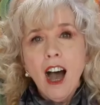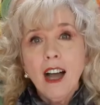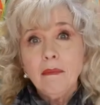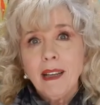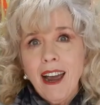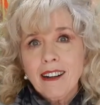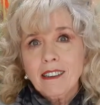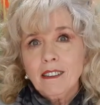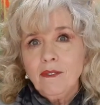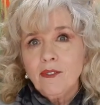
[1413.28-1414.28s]
I'm
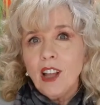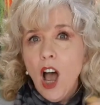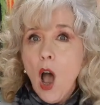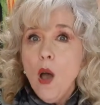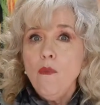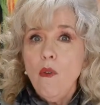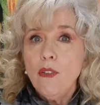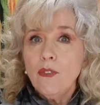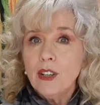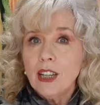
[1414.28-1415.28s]
Carol, over
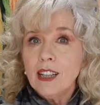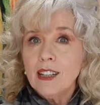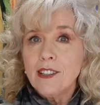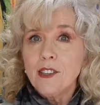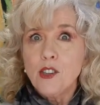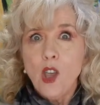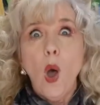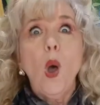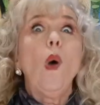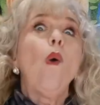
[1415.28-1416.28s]
50,
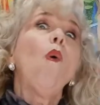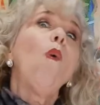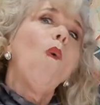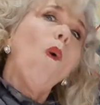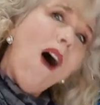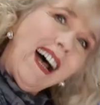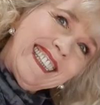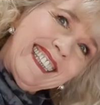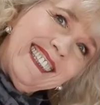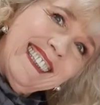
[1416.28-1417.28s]
so
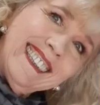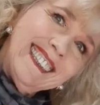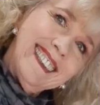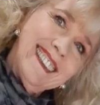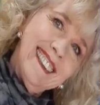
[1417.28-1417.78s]
what?